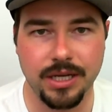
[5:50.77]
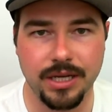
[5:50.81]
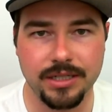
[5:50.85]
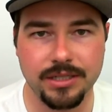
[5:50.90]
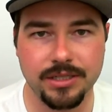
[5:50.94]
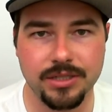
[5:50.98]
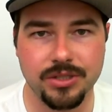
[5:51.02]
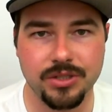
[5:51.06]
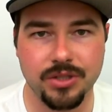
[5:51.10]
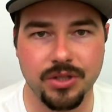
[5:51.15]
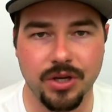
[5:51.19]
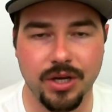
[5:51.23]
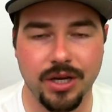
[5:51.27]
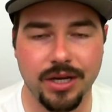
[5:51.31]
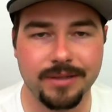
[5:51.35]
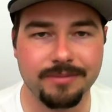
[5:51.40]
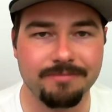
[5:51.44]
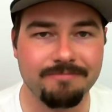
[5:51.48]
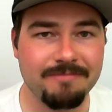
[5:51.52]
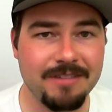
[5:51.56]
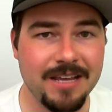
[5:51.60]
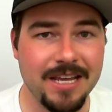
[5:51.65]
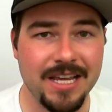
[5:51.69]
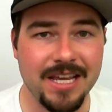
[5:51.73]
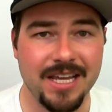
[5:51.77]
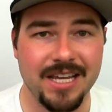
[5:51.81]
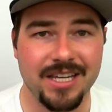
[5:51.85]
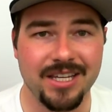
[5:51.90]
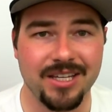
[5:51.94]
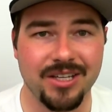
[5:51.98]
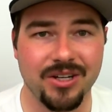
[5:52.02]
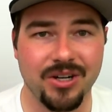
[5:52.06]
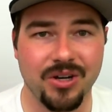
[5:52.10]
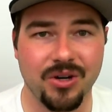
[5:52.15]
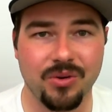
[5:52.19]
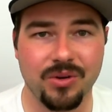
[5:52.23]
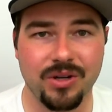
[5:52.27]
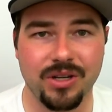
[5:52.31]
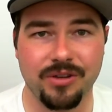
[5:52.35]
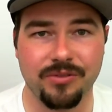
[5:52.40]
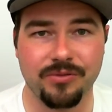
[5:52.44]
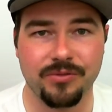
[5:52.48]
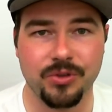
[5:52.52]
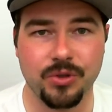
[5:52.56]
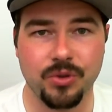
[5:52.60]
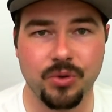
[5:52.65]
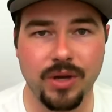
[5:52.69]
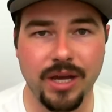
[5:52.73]
I just thought, you know,
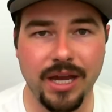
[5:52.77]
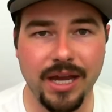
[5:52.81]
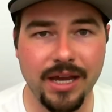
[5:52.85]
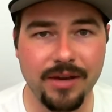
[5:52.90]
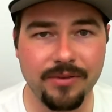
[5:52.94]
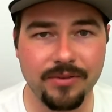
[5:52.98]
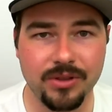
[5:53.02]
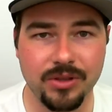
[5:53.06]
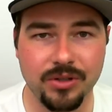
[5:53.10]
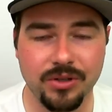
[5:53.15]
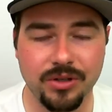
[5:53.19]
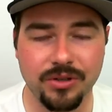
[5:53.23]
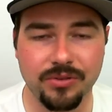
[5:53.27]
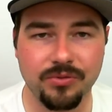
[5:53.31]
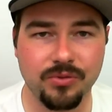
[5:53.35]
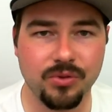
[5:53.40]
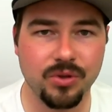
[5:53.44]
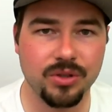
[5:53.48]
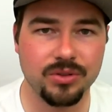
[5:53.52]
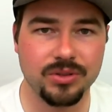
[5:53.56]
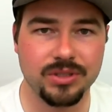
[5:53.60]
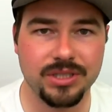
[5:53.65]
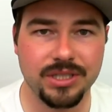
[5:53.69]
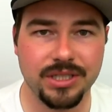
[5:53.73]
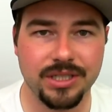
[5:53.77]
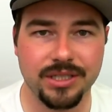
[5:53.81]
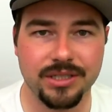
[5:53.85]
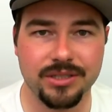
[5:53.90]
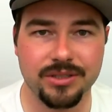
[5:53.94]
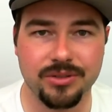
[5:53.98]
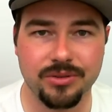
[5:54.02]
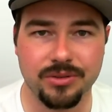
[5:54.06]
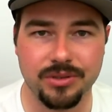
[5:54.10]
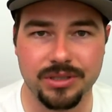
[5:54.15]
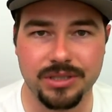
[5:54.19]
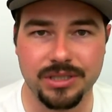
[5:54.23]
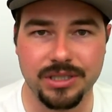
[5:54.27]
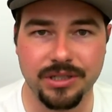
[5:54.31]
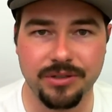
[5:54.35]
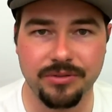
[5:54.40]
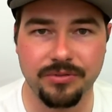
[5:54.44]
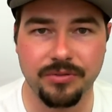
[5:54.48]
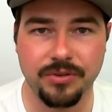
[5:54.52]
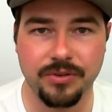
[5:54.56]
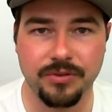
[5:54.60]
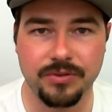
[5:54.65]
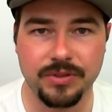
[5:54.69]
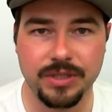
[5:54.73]
if you have a 3406 or a
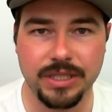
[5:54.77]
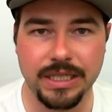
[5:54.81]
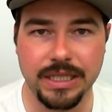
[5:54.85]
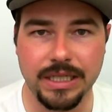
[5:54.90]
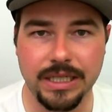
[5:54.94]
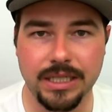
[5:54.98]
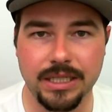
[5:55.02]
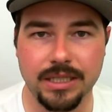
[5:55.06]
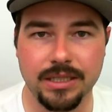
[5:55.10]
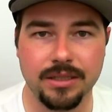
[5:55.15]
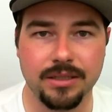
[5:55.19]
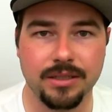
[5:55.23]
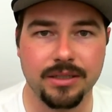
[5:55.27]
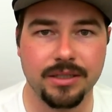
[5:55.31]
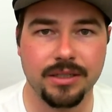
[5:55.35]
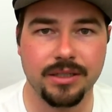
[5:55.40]
C15,